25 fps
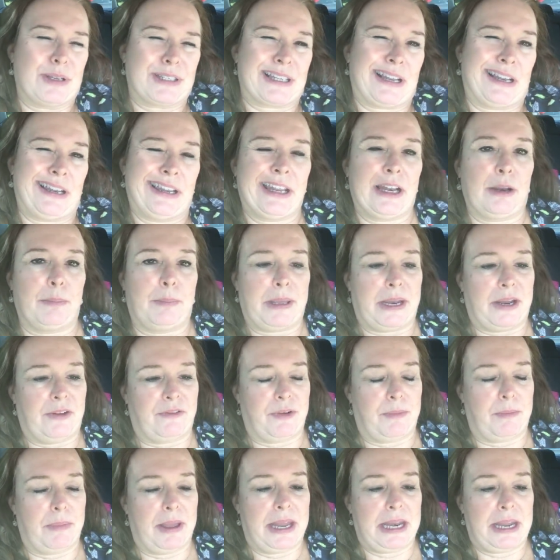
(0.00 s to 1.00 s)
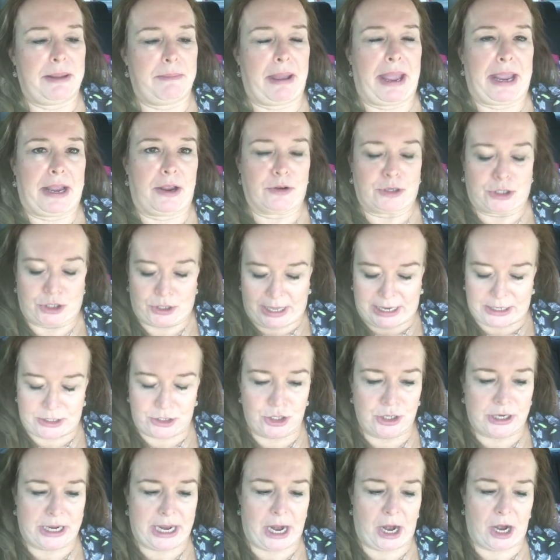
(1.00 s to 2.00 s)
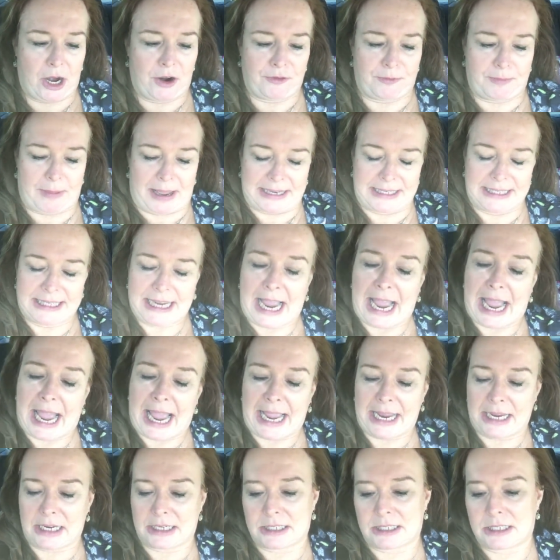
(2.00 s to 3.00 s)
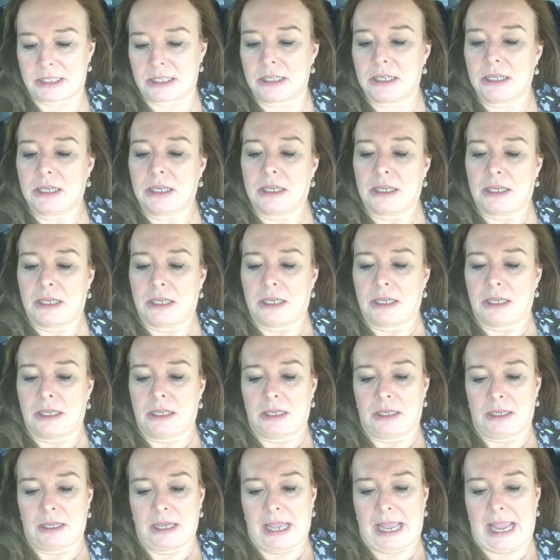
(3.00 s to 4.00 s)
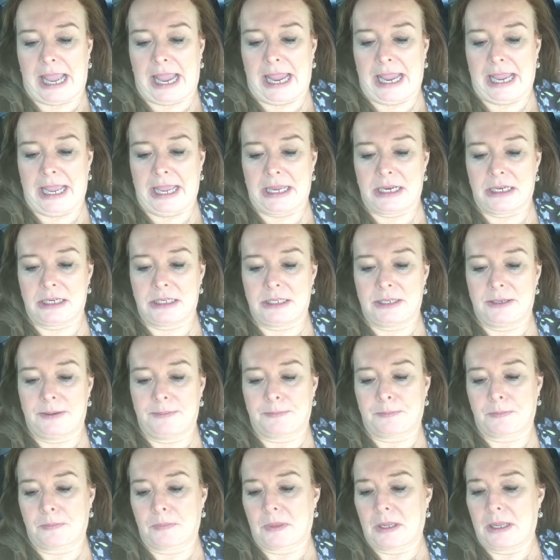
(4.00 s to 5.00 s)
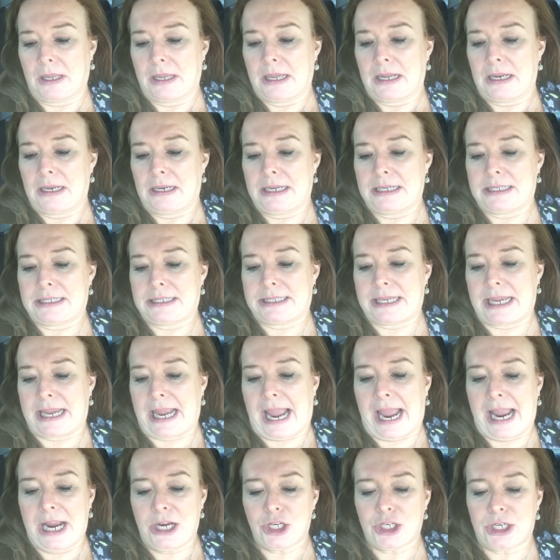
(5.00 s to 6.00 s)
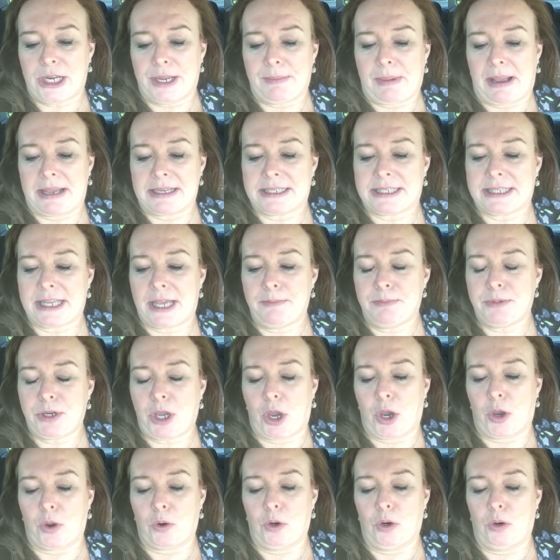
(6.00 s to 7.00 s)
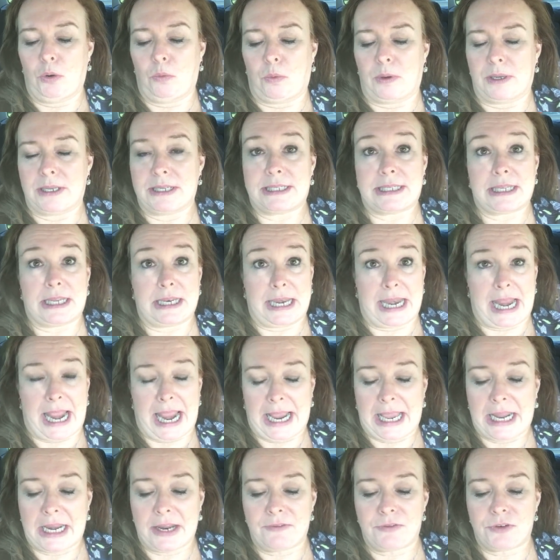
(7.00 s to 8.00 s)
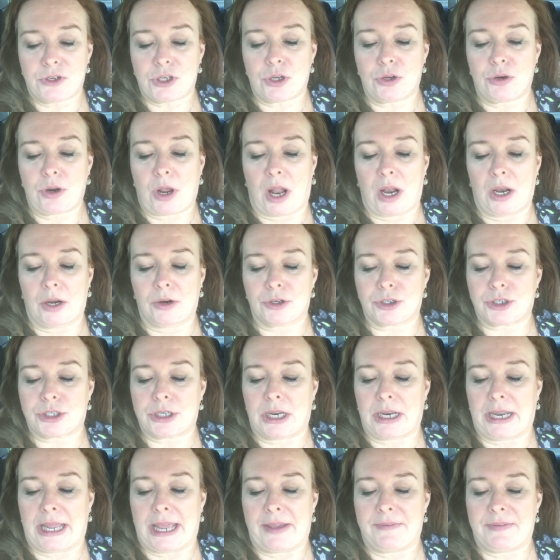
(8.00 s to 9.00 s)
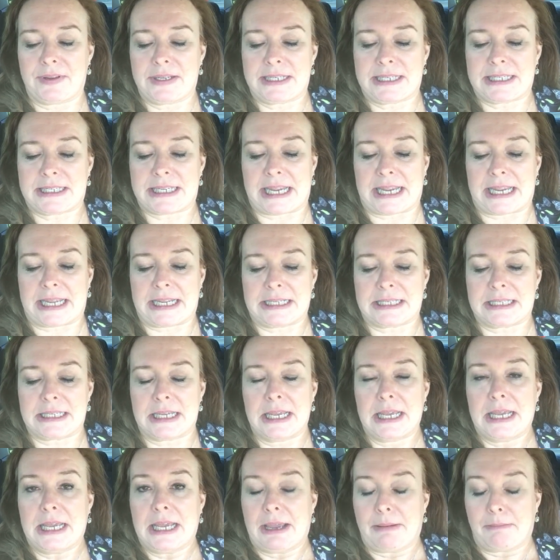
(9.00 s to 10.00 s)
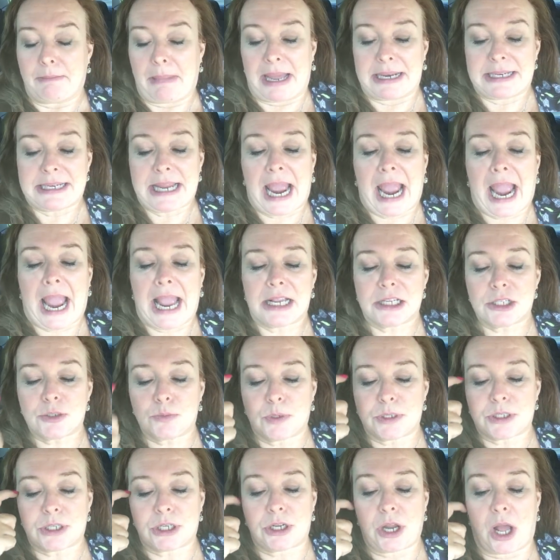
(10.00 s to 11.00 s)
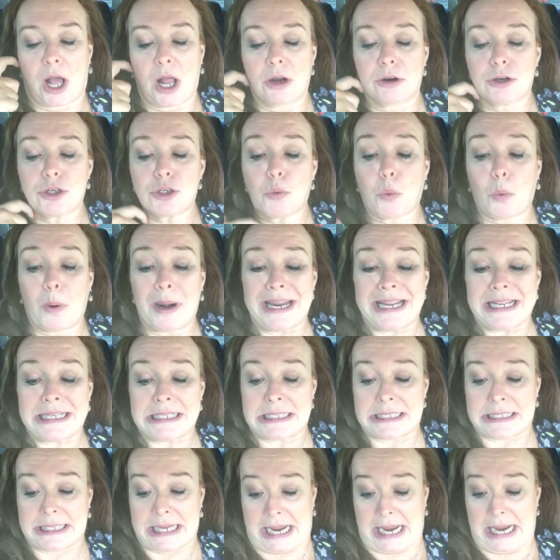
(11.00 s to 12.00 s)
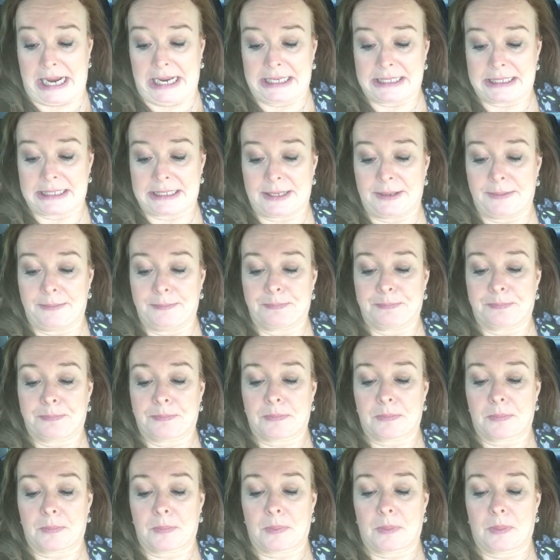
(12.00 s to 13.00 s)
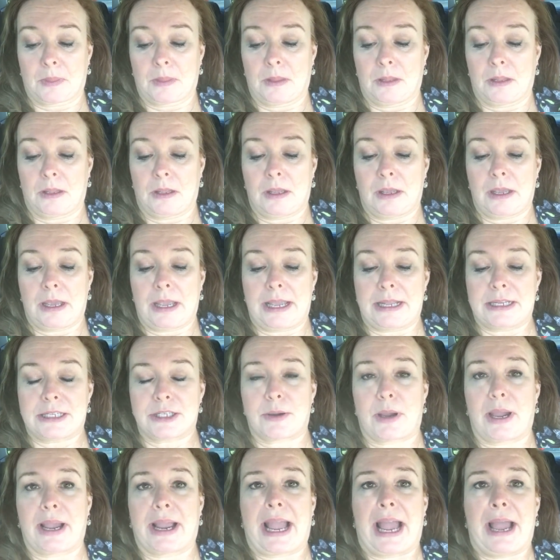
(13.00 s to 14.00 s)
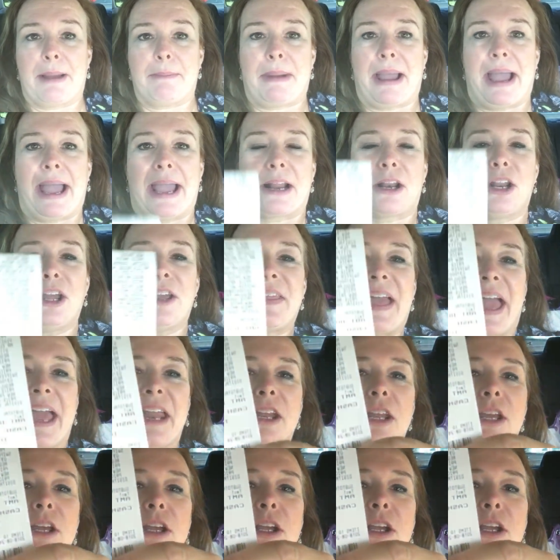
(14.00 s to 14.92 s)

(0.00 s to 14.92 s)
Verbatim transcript: was a little bit of a moneymaker. So that took care of my tax. And let's see, actually my subtotal was negative $2.11. My tax was $1.26. And so I got back, look at that.